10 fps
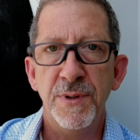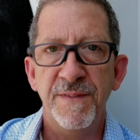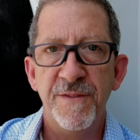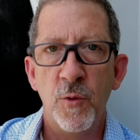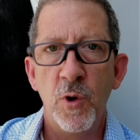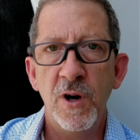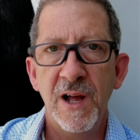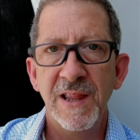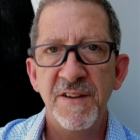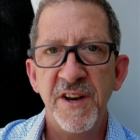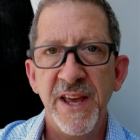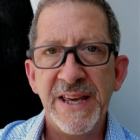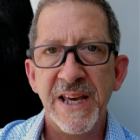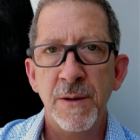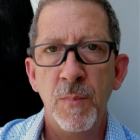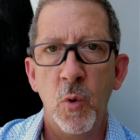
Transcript: before 11 a.m.